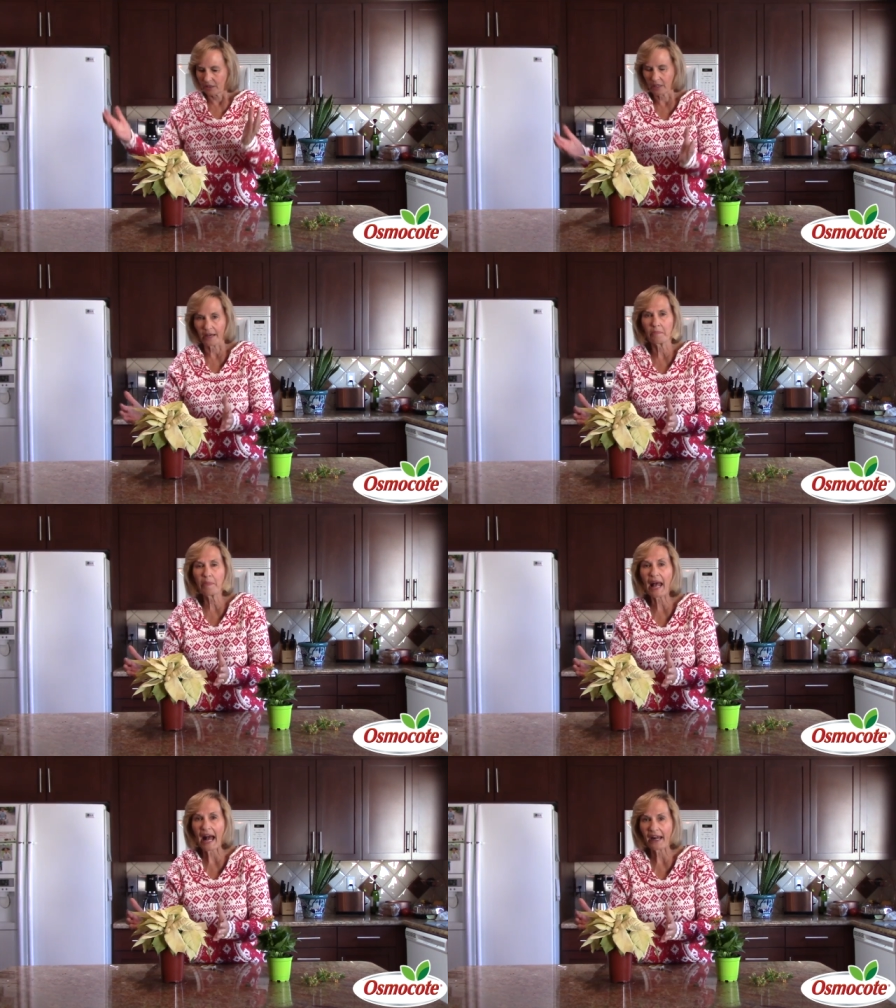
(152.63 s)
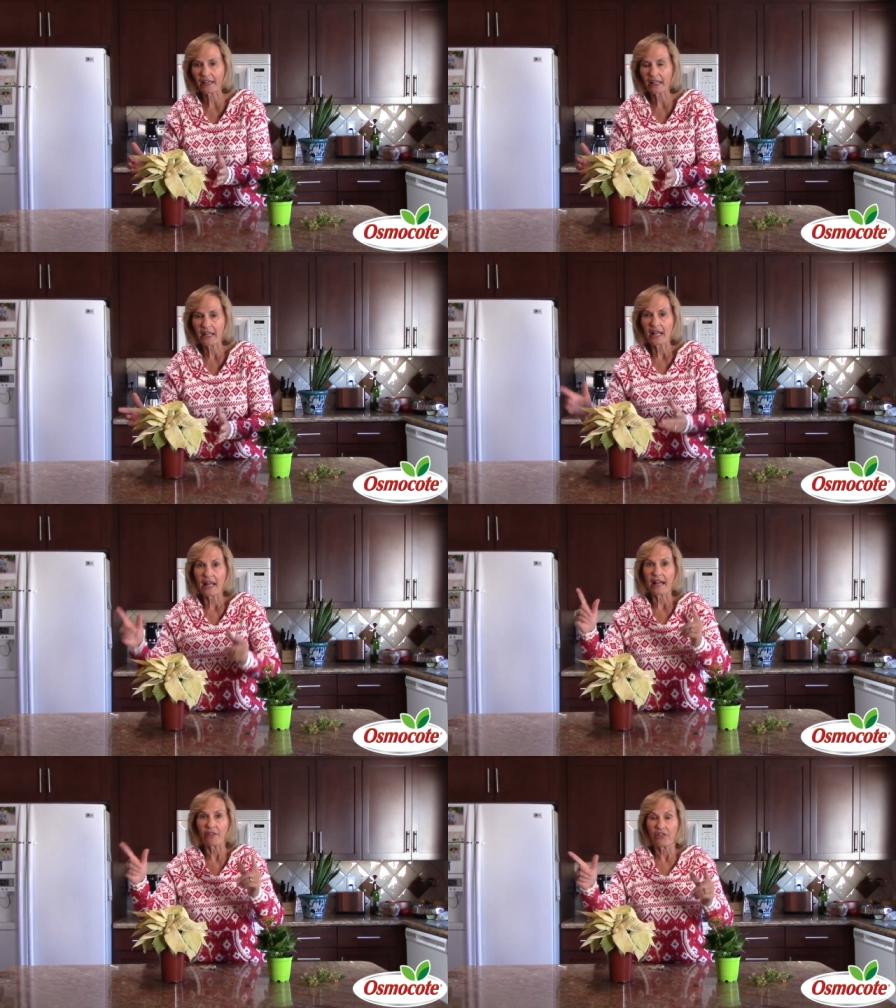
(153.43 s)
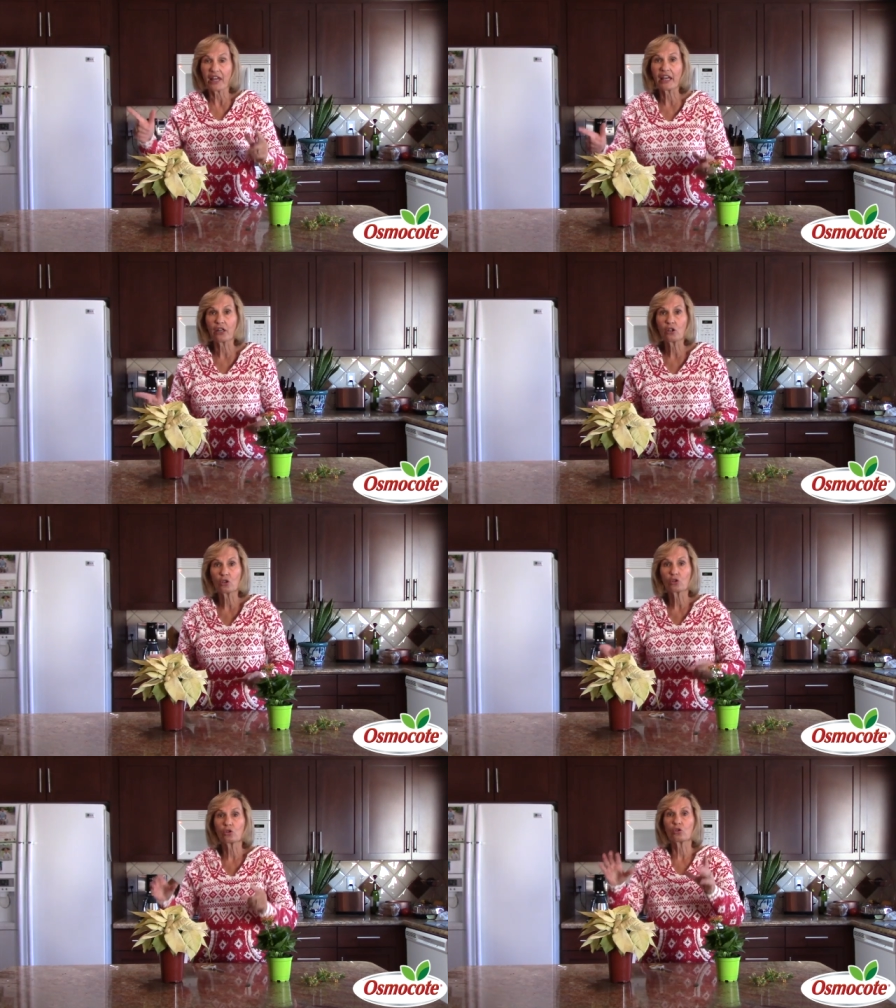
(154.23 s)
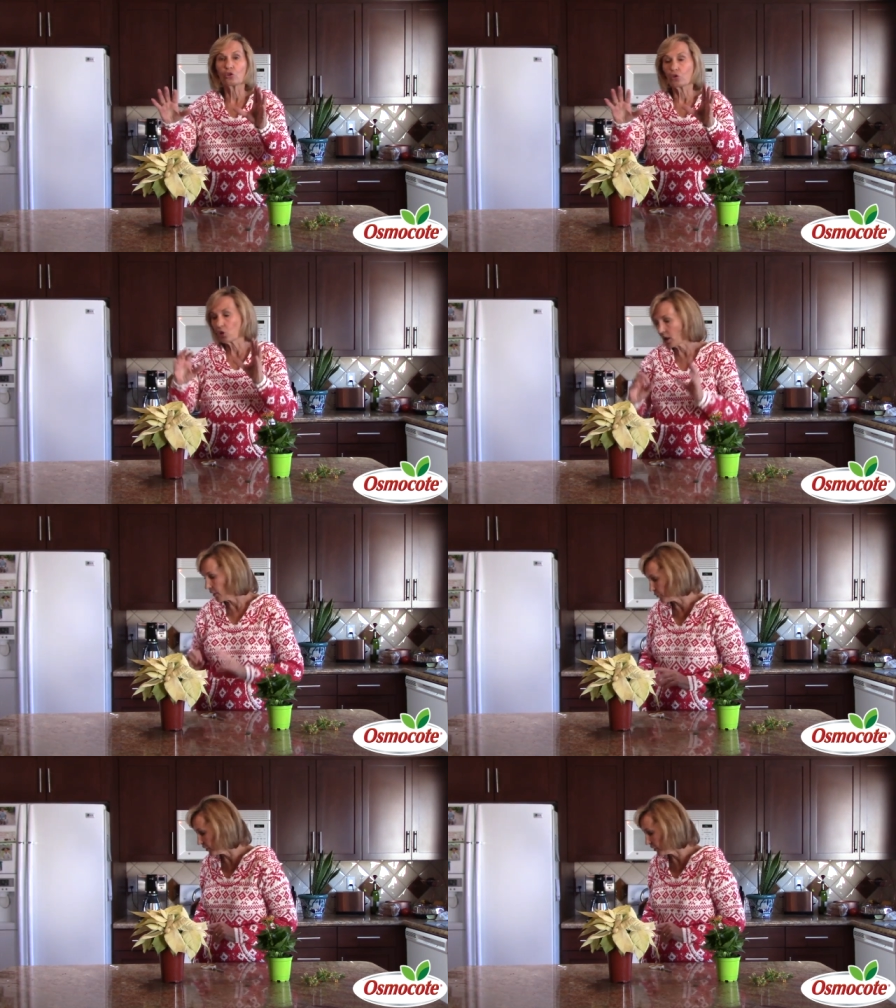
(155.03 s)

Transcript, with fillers: Cut them back, and then you cover